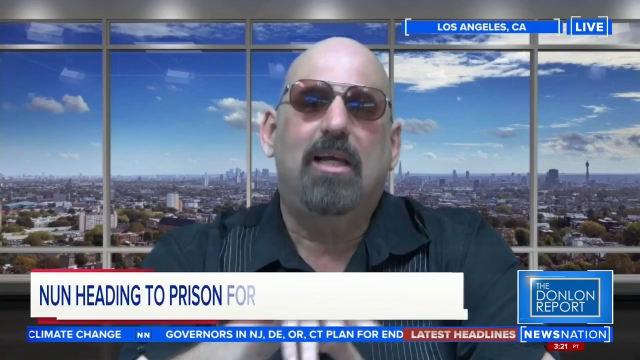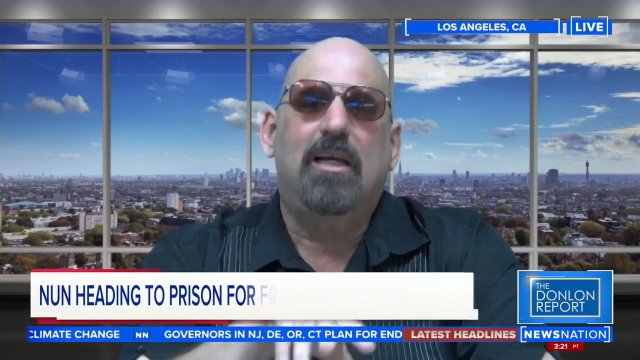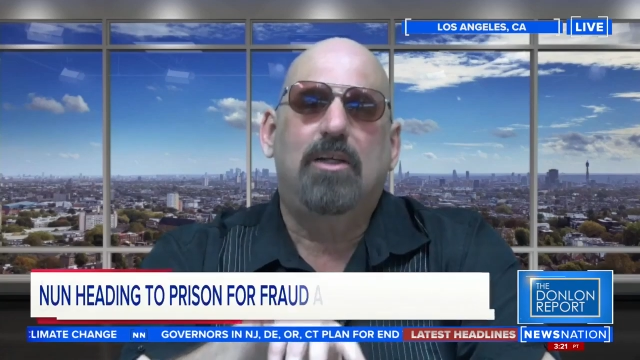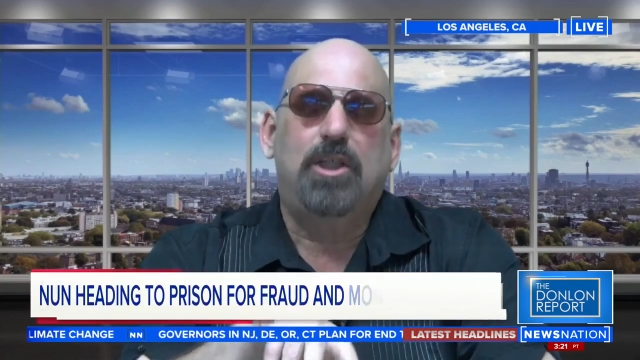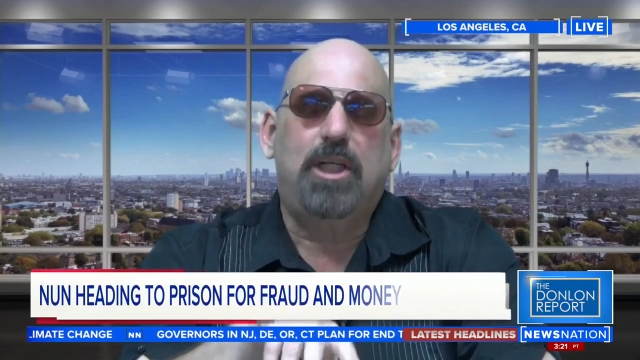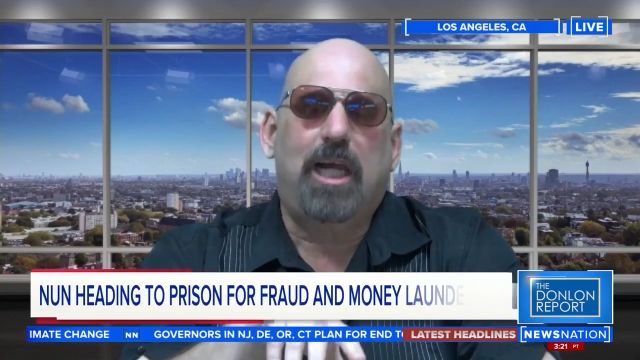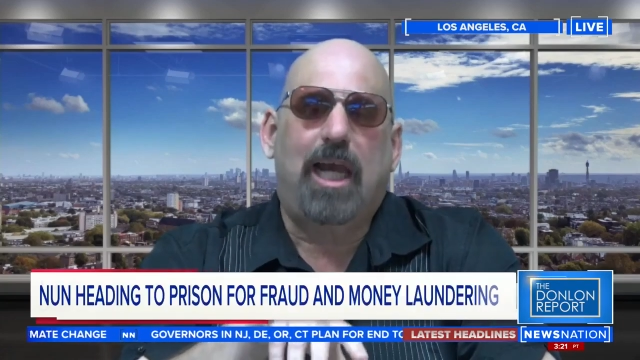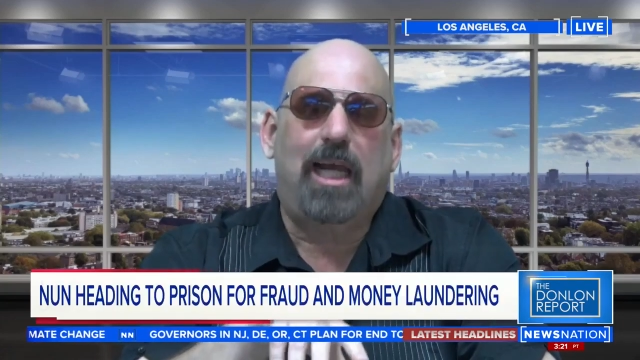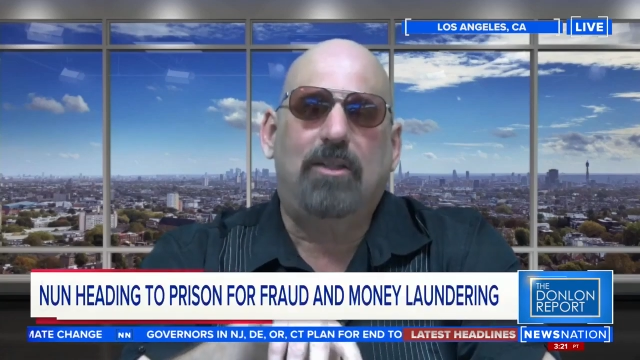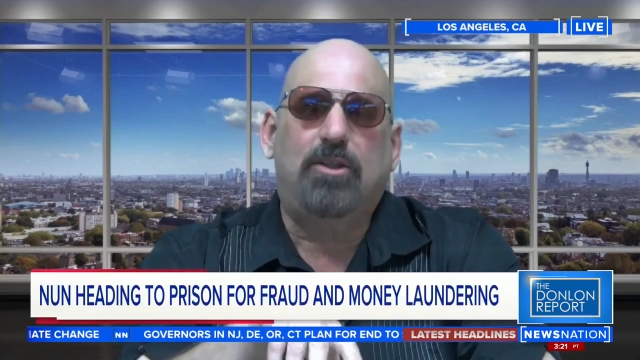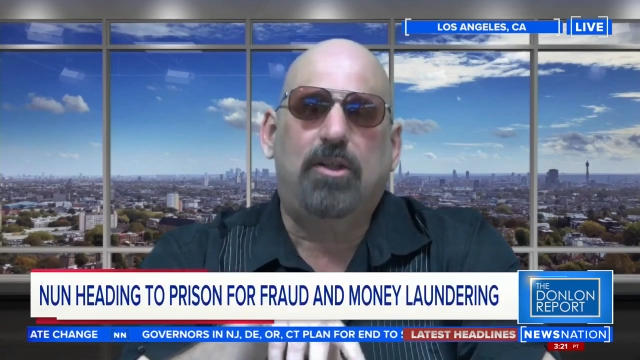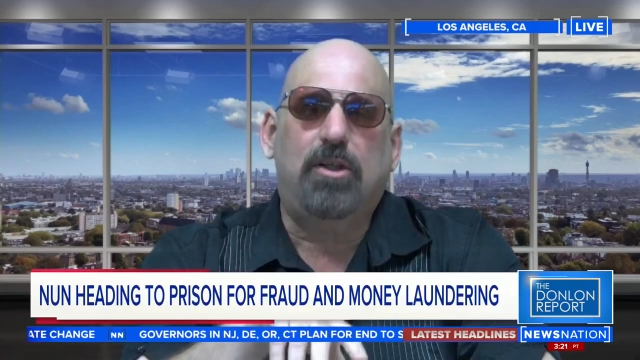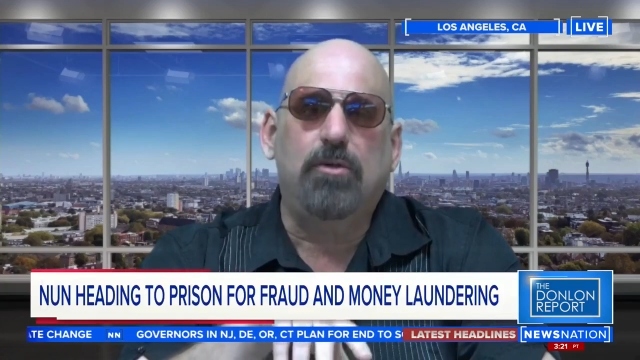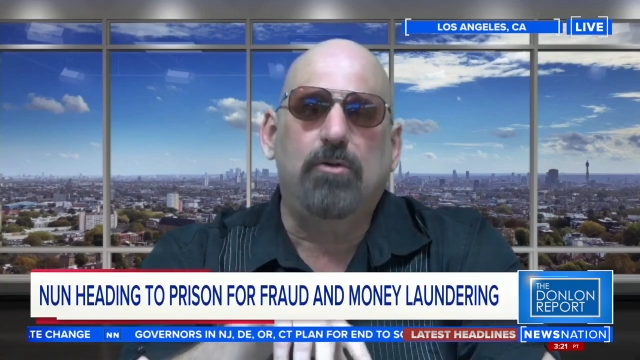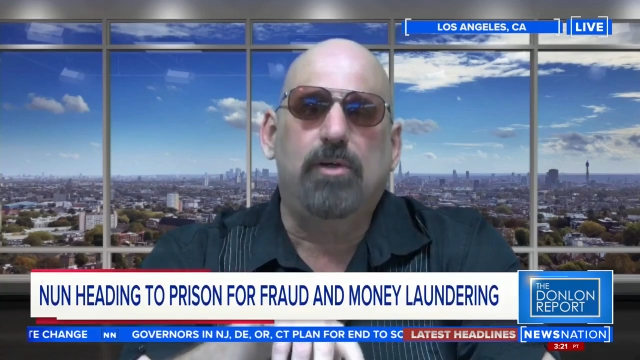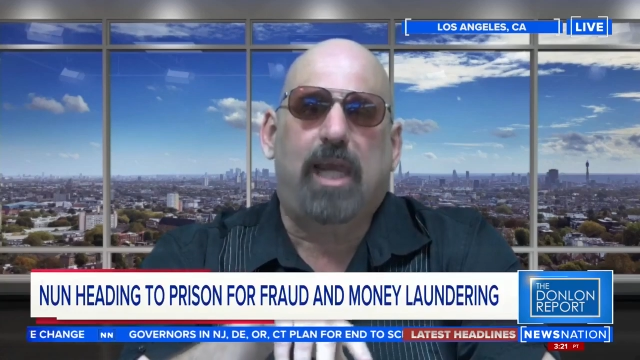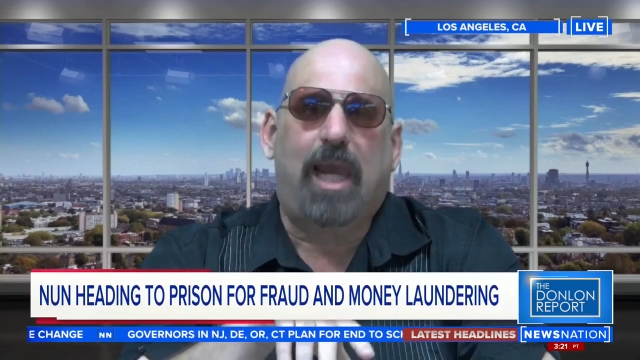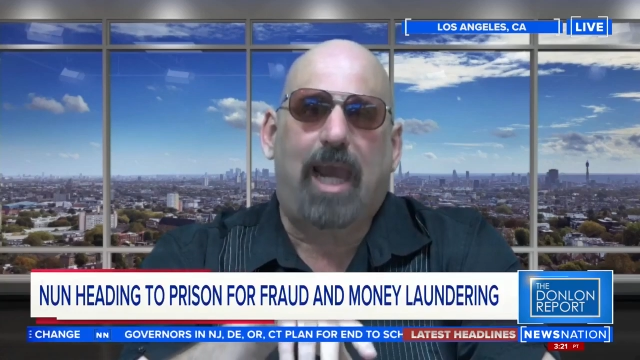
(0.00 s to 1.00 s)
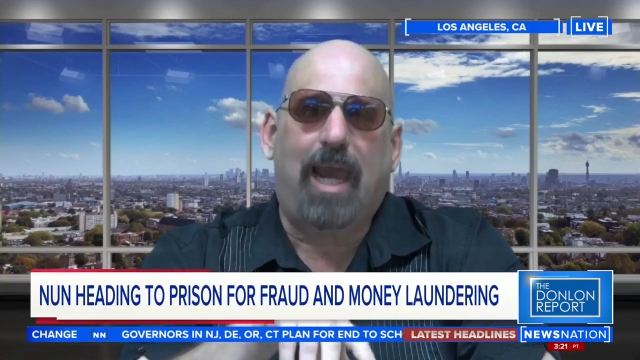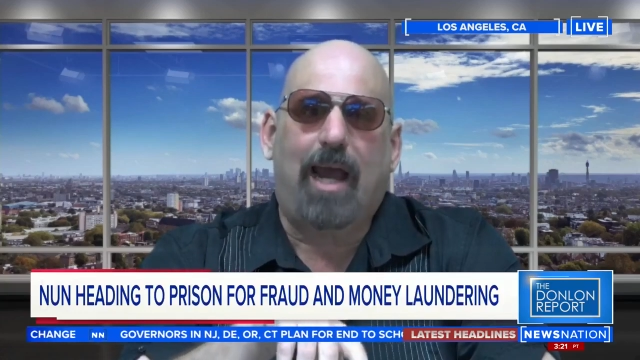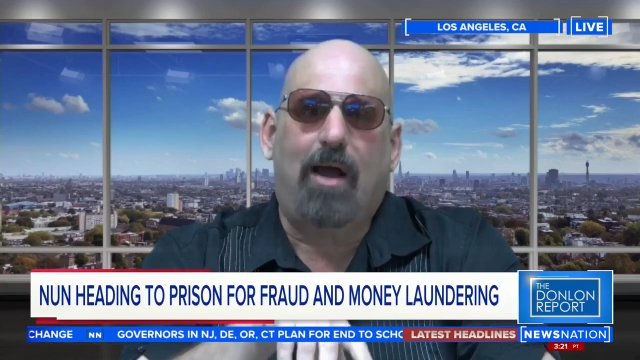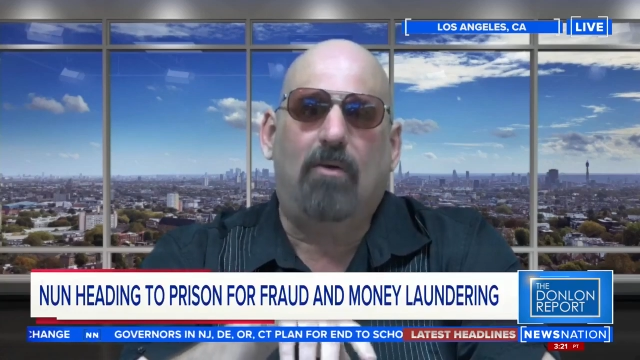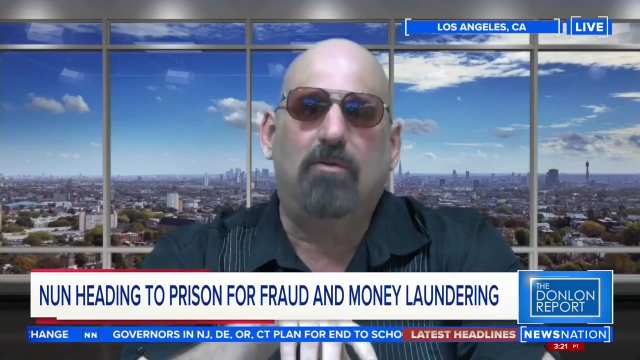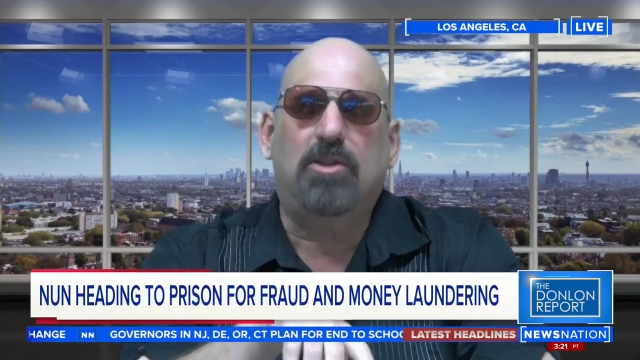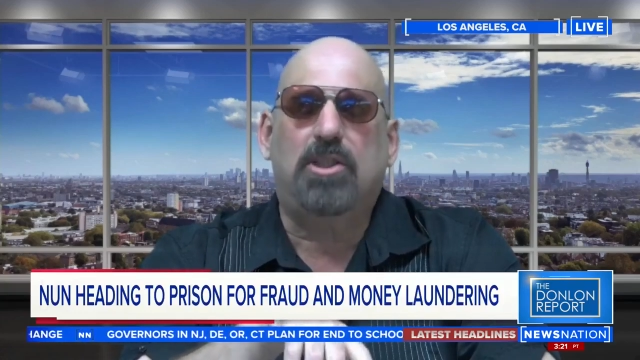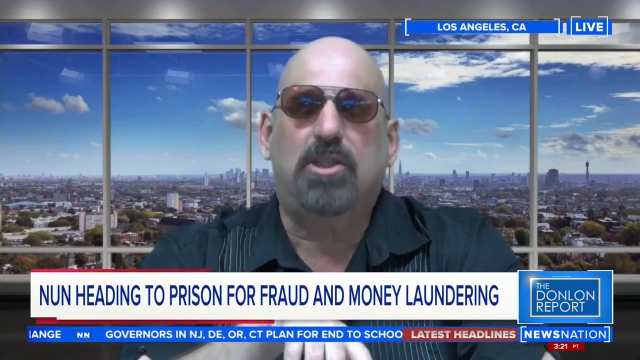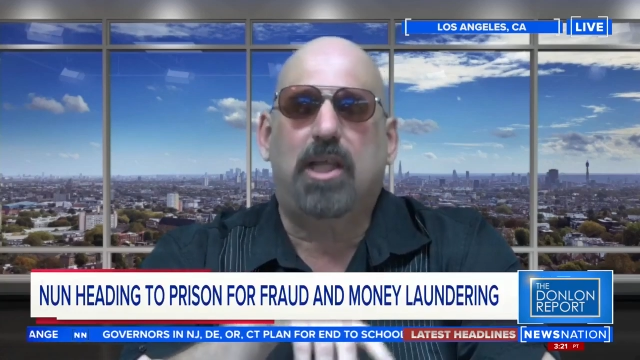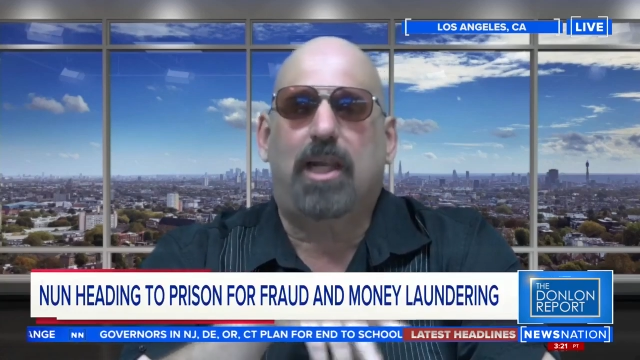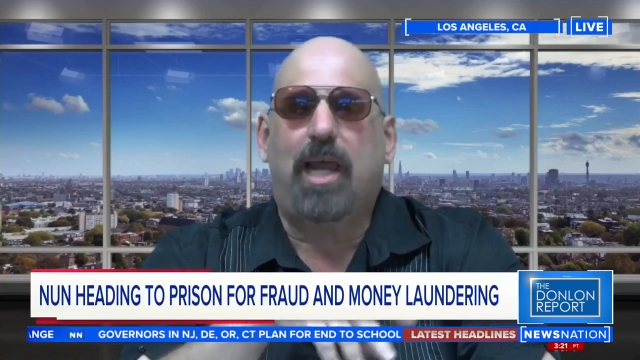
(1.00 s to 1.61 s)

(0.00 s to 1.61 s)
She had 2 counts